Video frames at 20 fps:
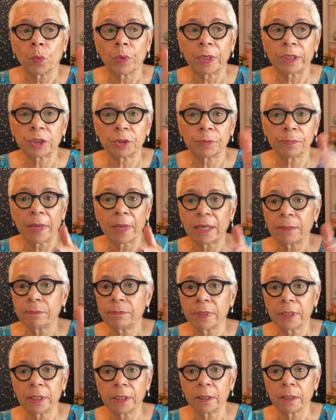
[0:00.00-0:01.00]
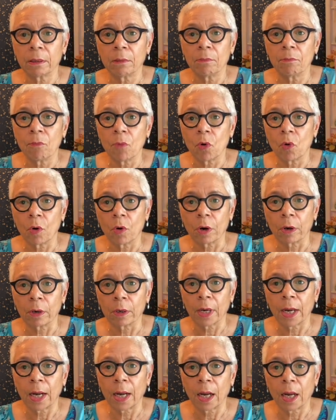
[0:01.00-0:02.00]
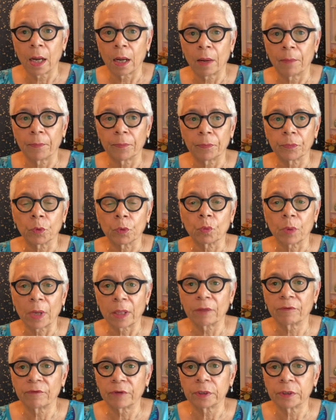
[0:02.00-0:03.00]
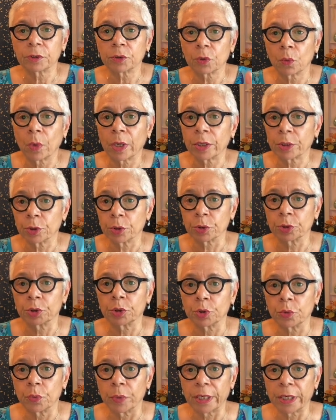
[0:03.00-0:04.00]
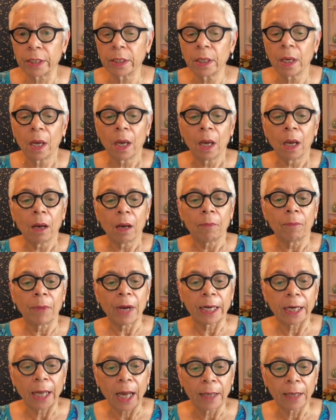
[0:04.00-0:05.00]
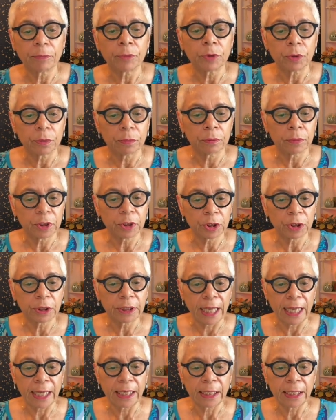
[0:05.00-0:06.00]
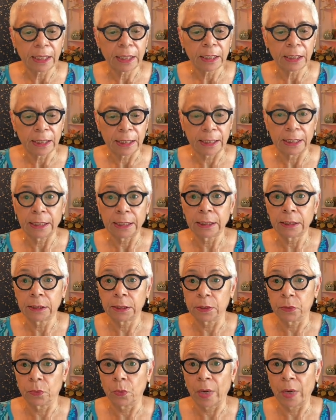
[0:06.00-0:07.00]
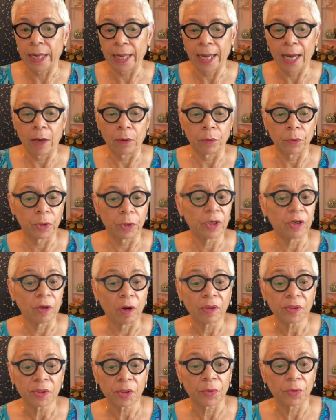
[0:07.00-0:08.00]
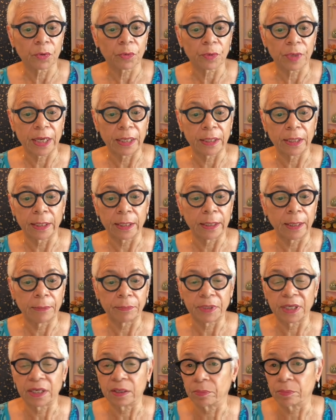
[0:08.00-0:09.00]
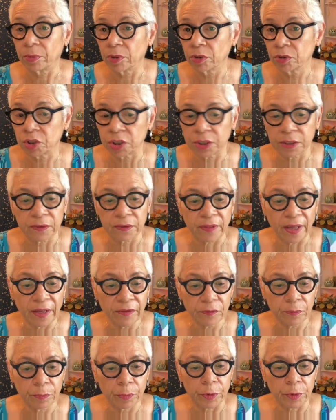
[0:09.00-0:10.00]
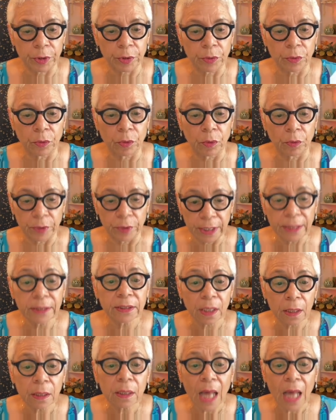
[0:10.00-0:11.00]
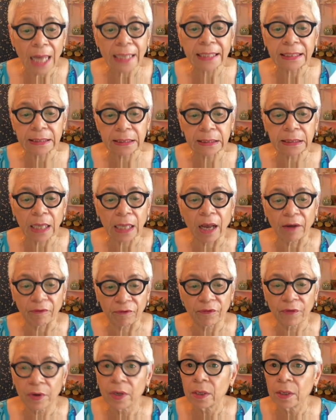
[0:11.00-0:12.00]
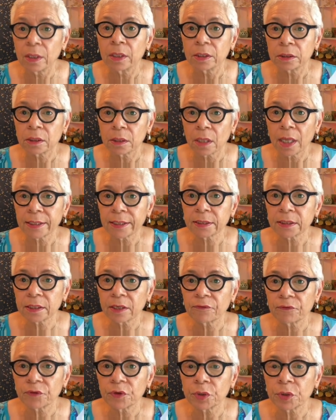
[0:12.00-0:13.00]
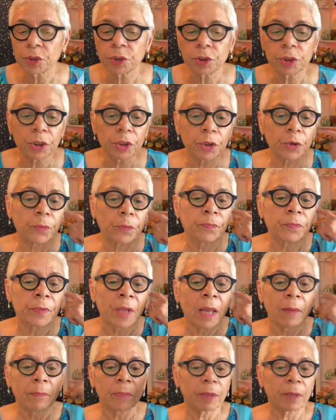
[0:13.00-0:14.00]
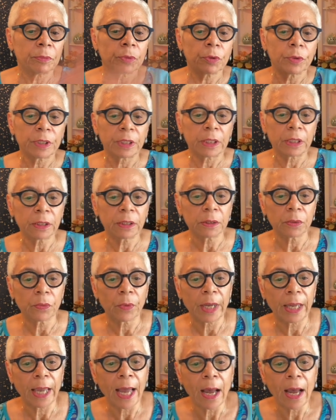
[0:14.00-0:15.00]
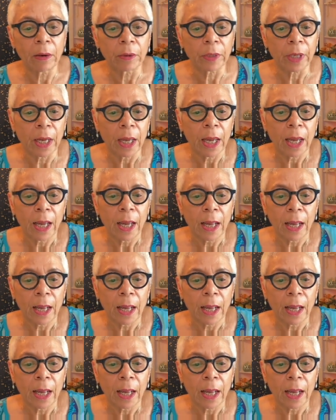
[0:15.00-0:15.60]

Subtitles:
which may be more relevant to what you're doing, but I'm taking the easy way out. You can also create and update a purchase. That's pretty cool. It's a lot of stuff. It's a lot of stuff you can do, but I'm doing the easy way out.